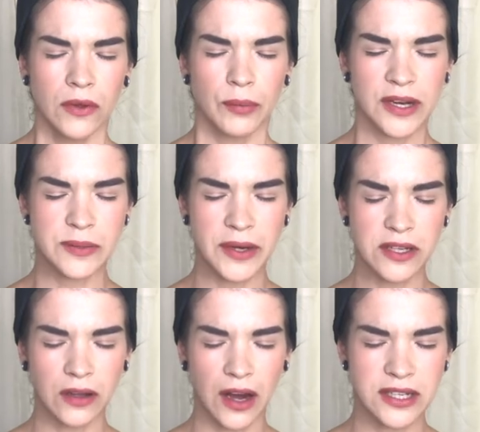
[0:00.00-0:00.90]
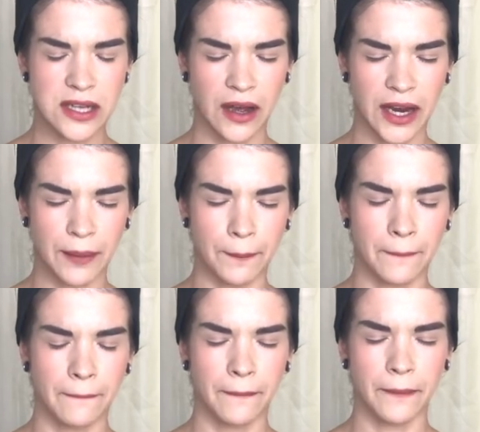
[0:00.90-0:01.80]
But I spent a lot of time
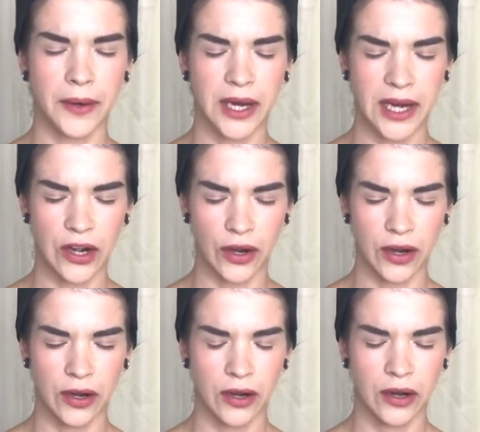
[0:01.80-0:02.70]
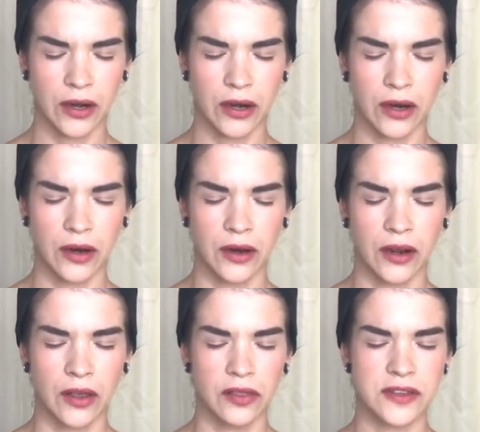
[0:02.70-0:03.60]
here
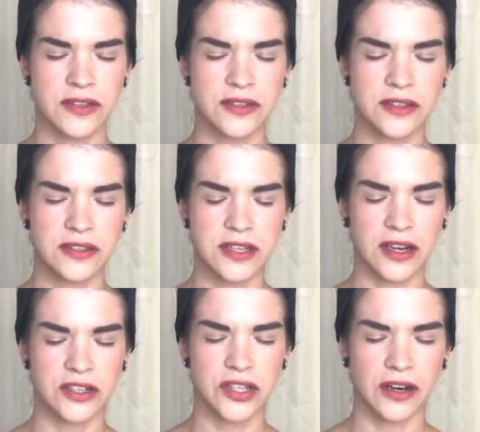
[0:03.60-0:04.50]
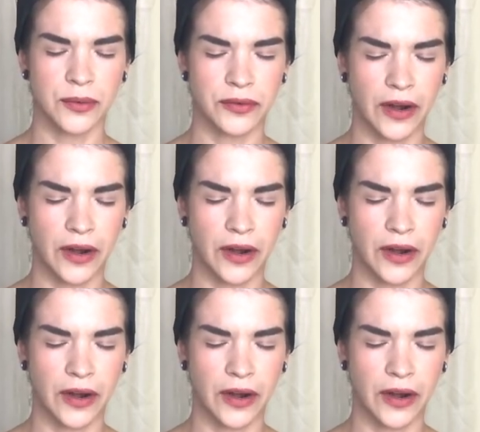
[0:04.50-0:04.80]
this is the stage that I would